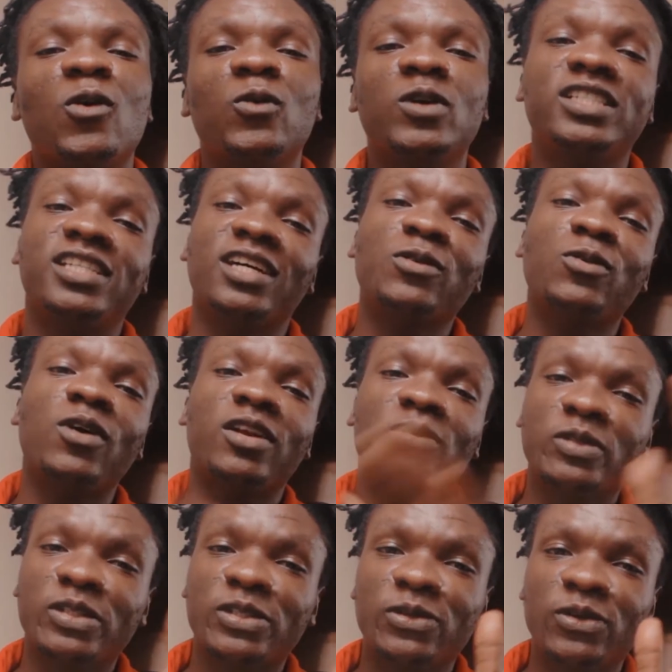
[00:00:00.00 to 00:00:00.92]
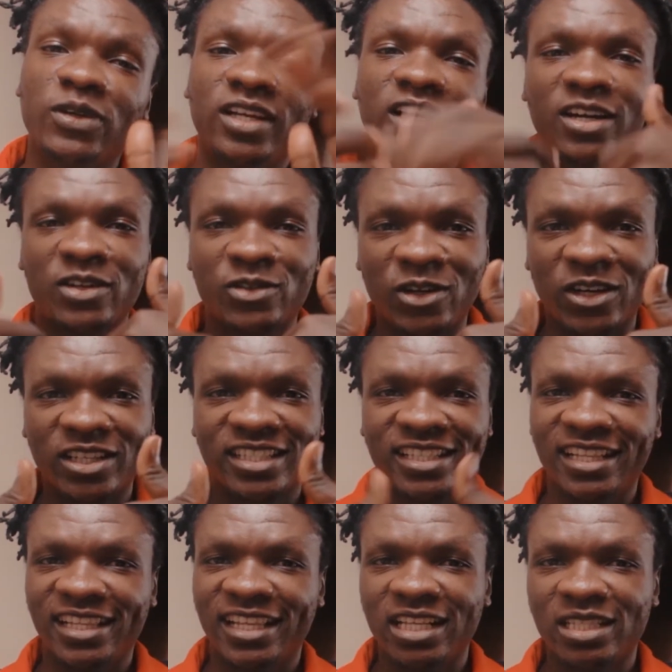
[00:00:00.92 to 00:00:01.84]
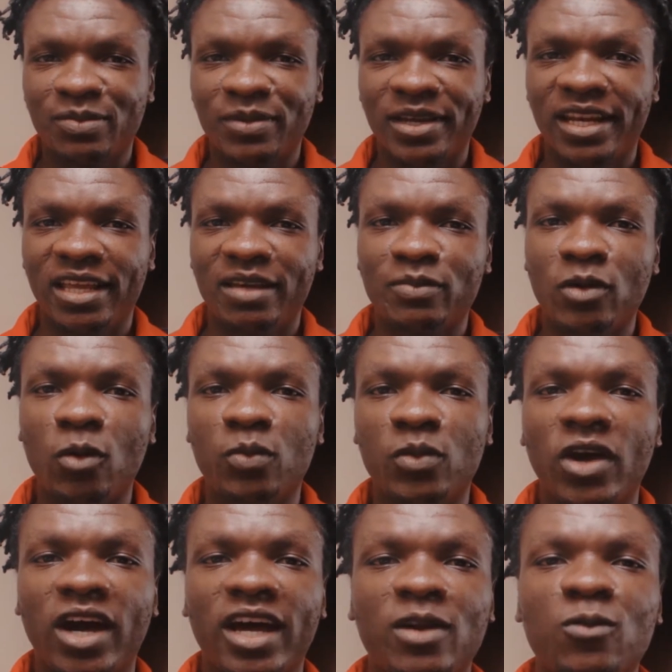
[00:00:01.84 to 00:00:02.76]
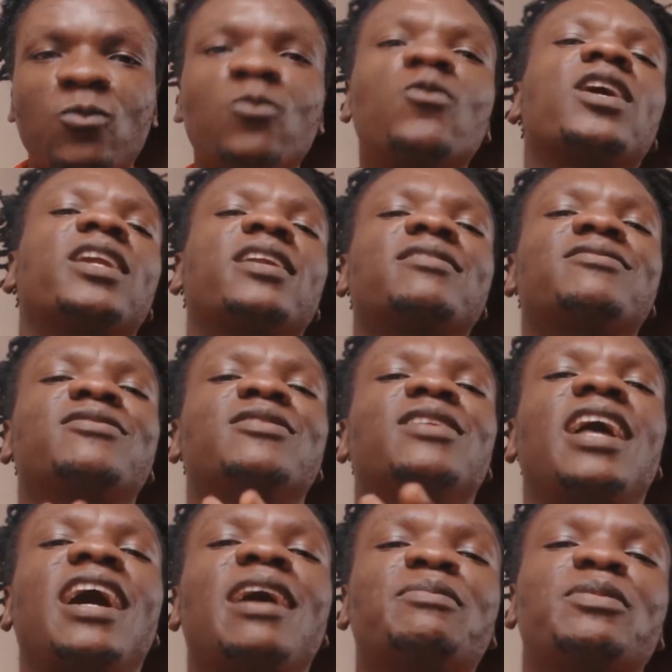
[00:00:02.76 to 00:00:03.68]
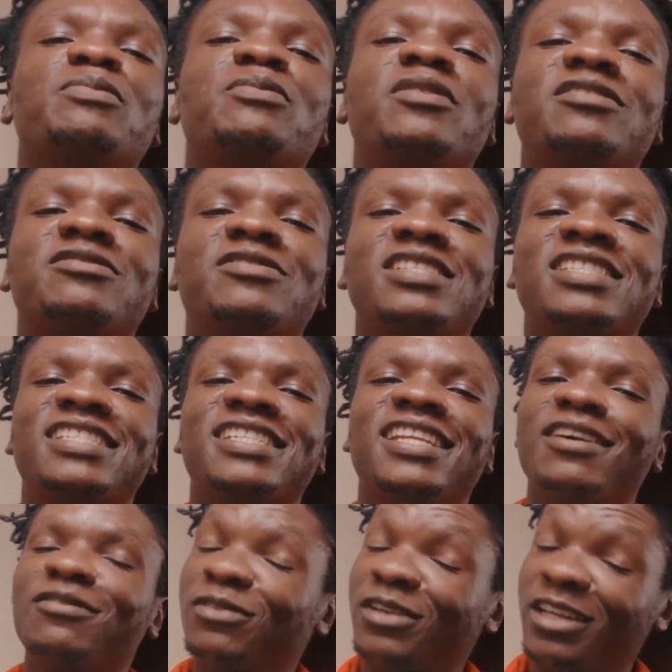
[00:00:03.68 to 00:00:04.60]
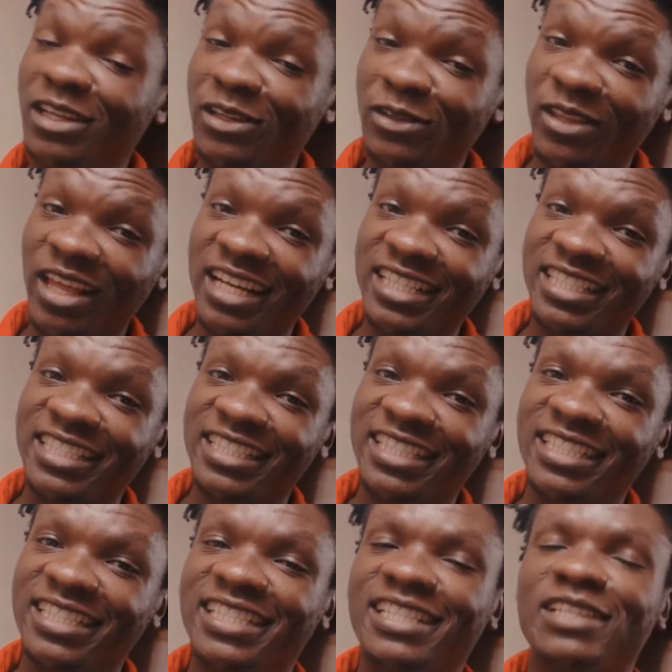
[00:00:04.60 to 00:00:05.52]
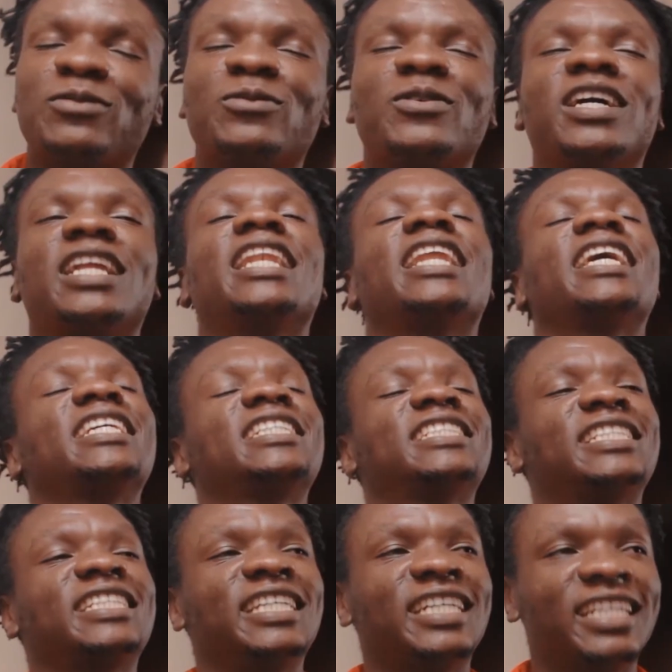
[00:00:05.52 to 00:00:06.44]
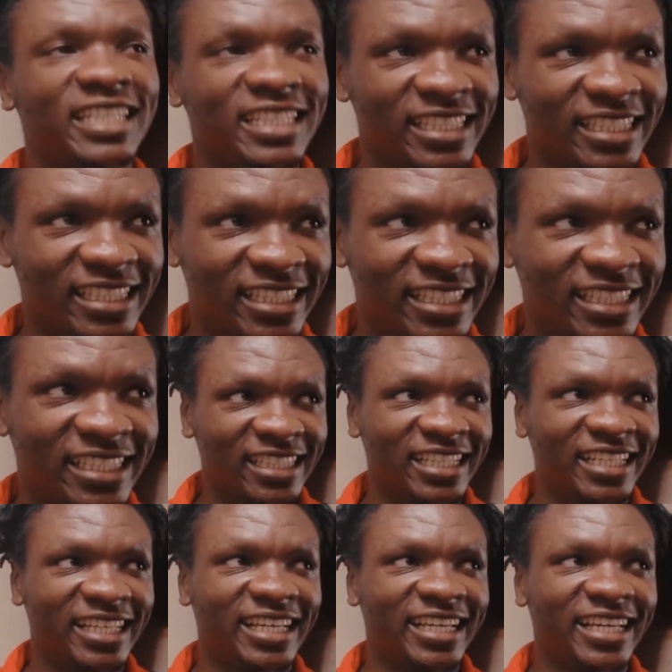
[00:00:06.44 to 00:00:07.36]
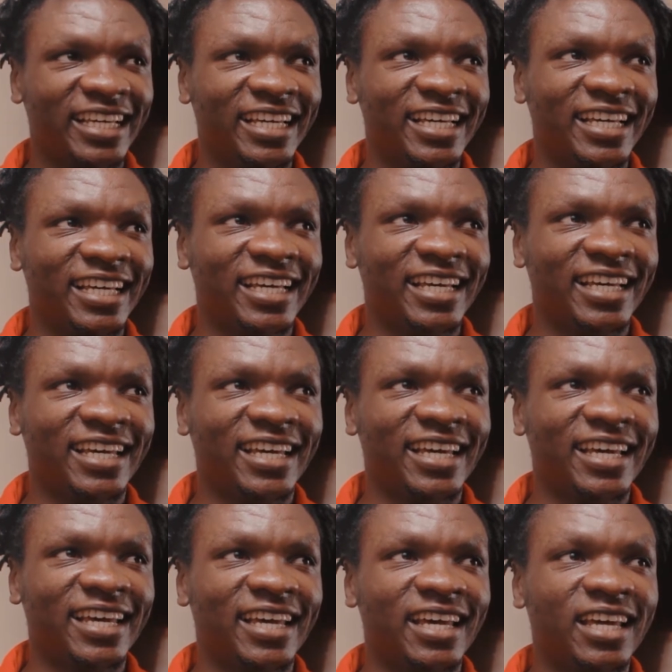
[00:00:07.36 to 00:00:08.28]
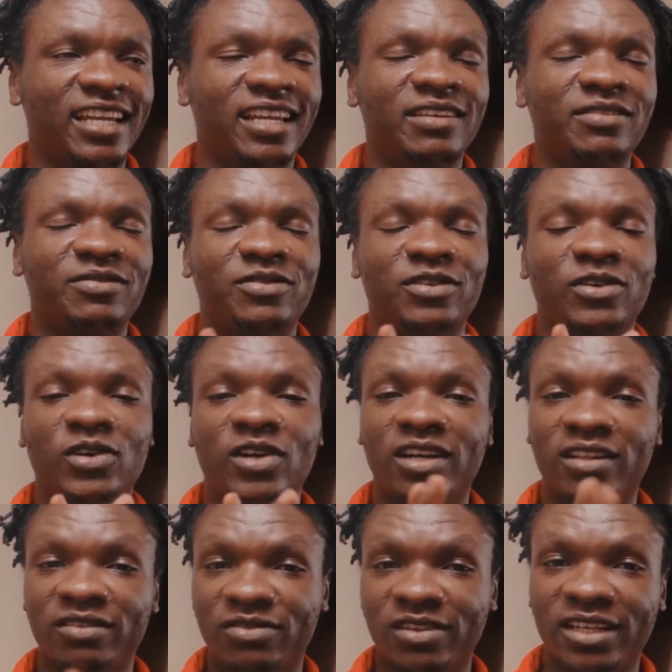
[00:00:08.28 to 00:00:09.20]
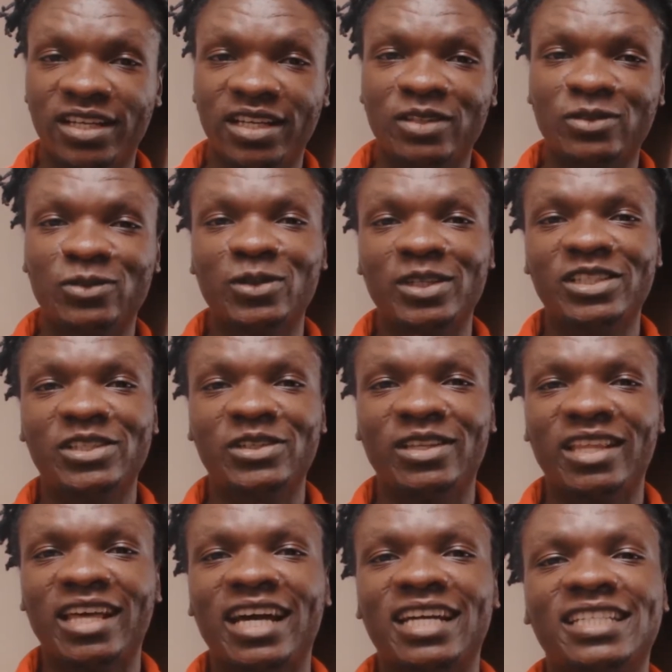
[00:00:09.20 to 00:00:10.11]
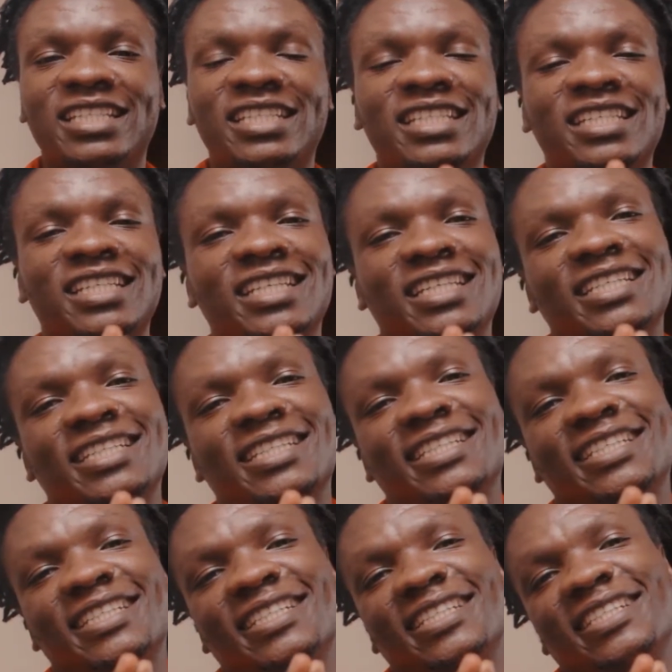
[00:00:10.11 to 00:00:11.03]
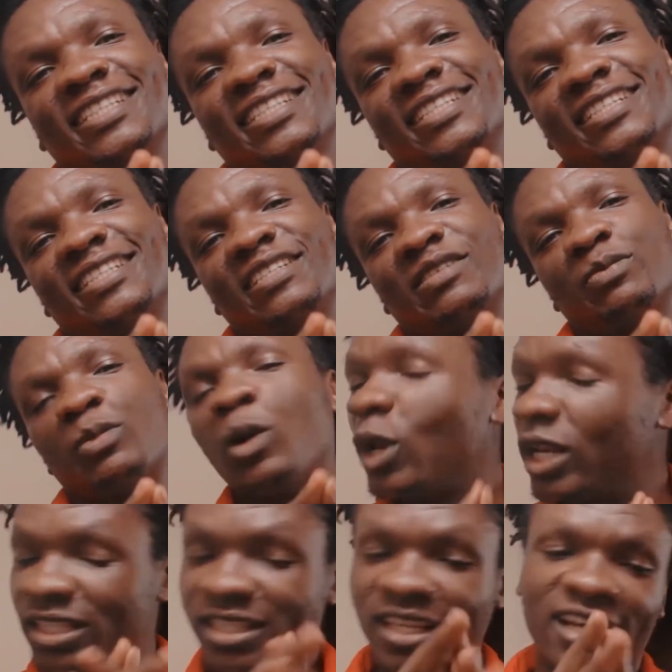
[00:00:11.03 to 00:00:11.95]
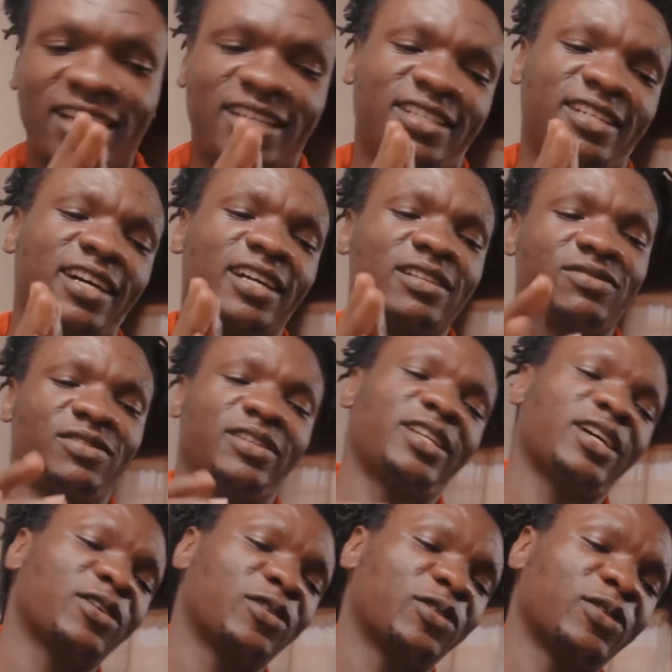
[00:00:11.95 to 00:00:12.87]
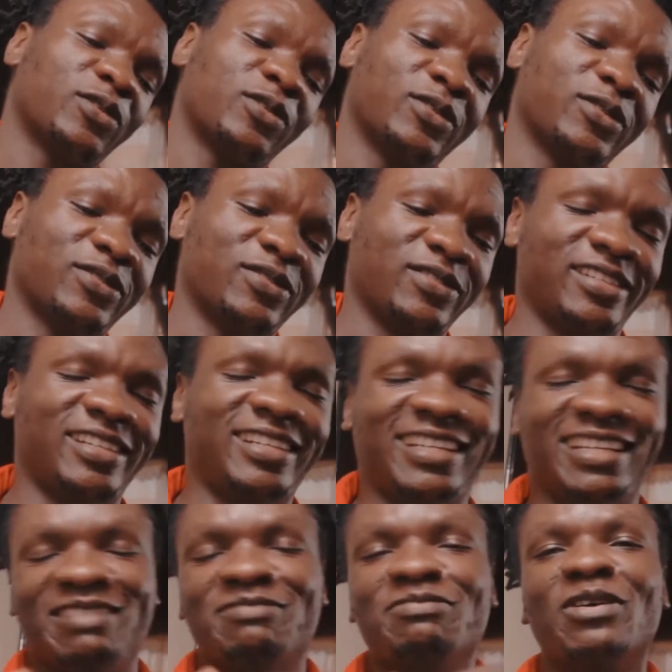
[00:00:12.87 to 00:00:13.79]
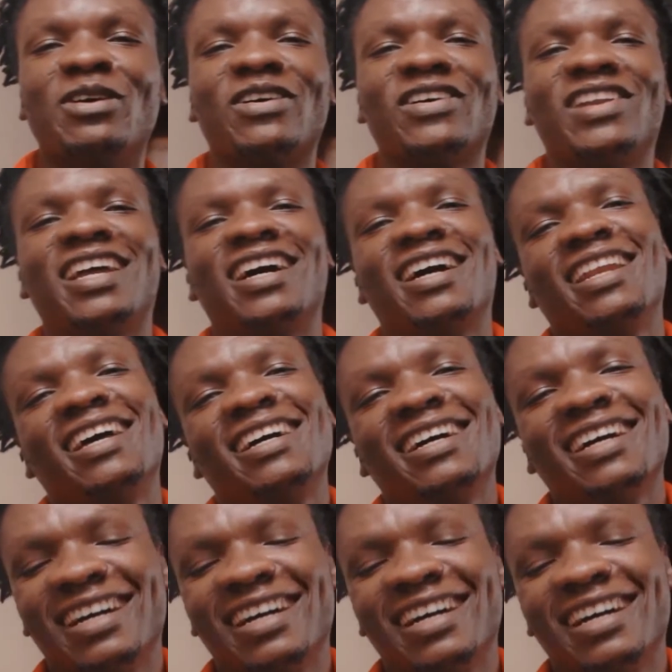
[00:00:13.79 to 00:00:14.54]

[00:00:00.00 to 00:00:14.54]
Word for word: What a guan, what's good? Roxel, that's my name. Hope you had a wonderful, happy boyfriend's day. If you didn't know that existed, well, it does. And if your girlfriend didn't wish you that, pole sana, girlfriend yako bungolala.